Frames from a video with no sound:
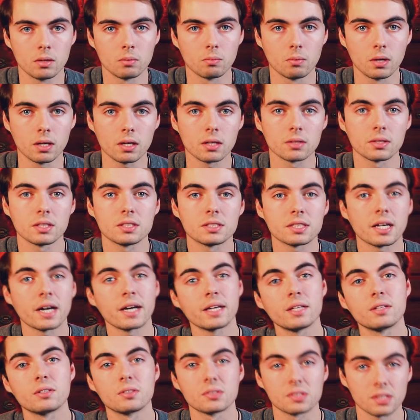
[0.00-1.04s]
What are the
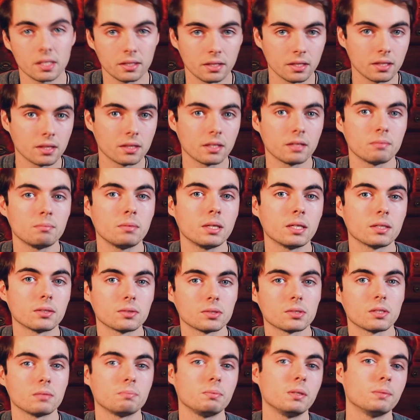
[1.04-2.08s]
titles and the
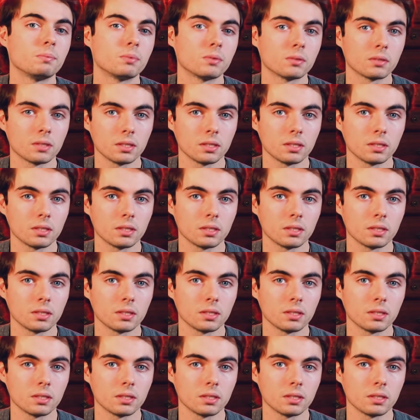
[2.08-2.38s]
thumbnails that people